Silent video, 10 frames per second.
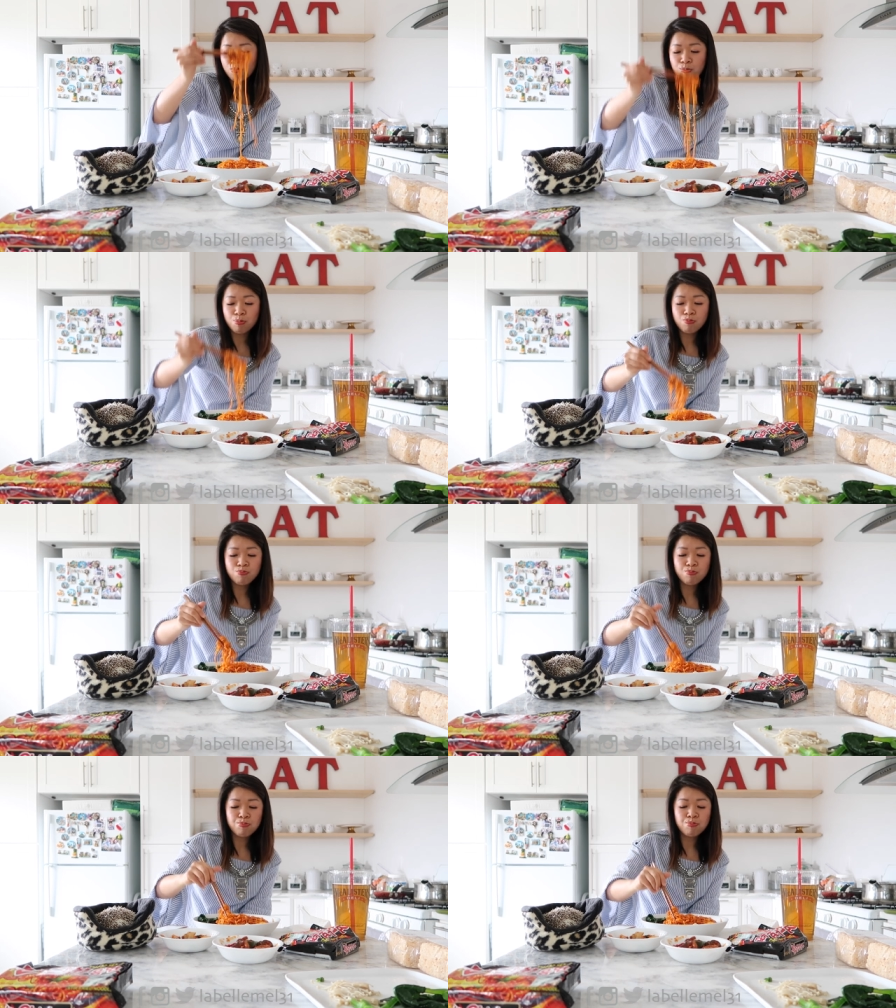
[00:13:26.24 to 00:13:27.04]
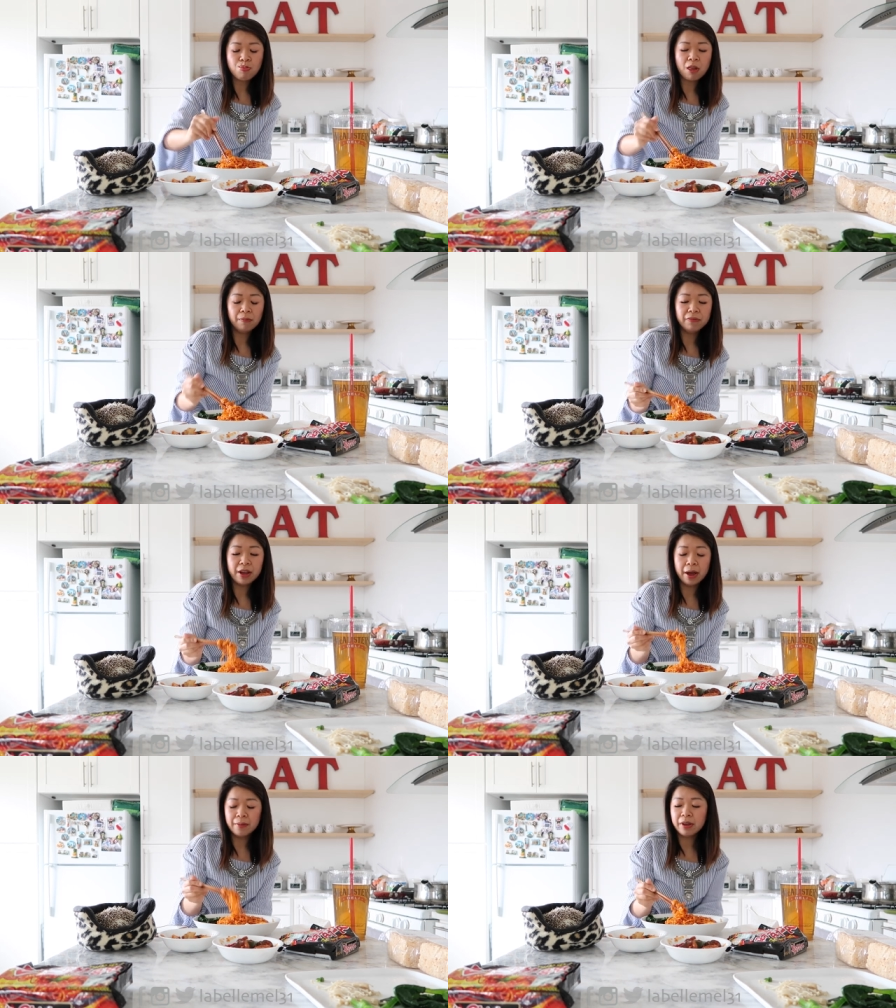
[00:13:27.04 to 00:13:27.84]
Mm,
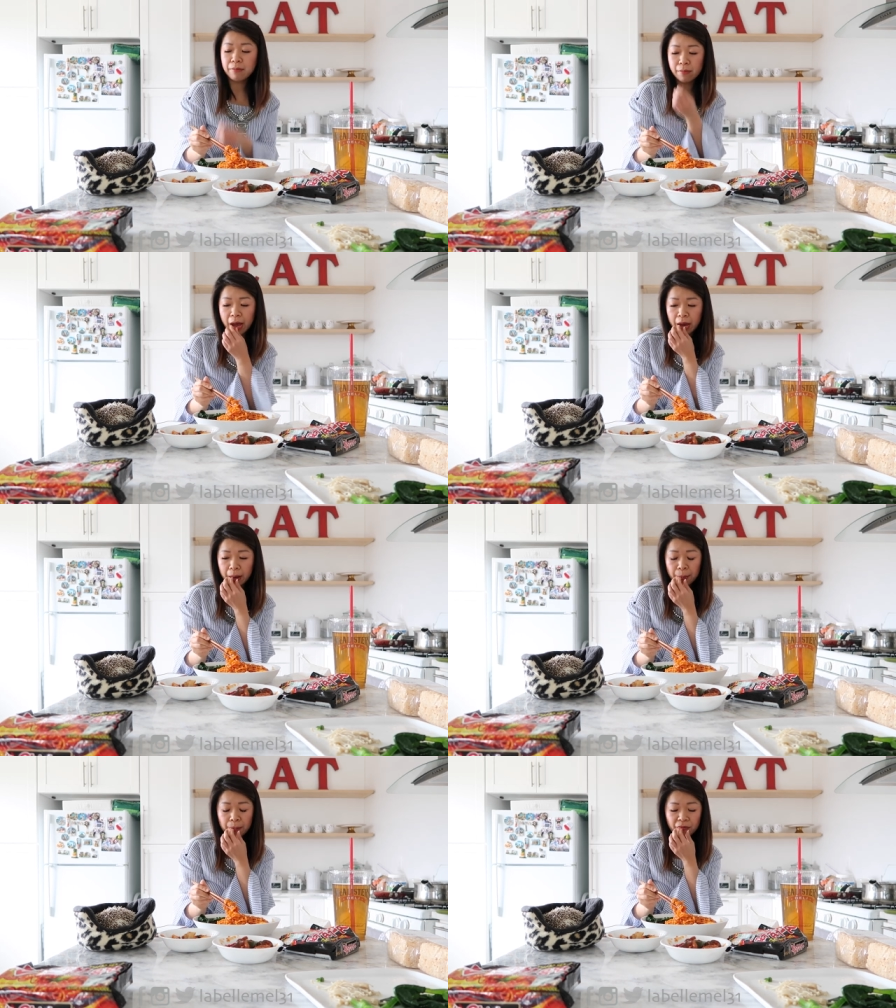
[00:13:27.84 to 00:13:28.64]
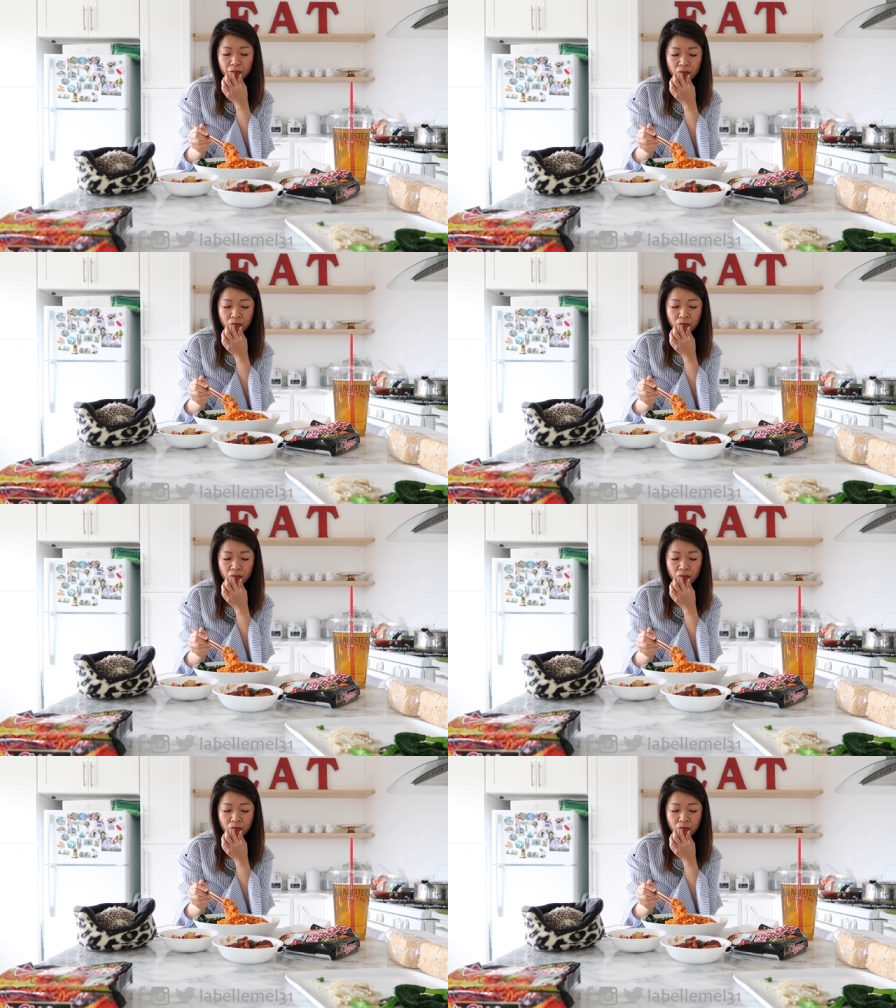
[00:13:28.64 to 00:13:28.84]
then in May,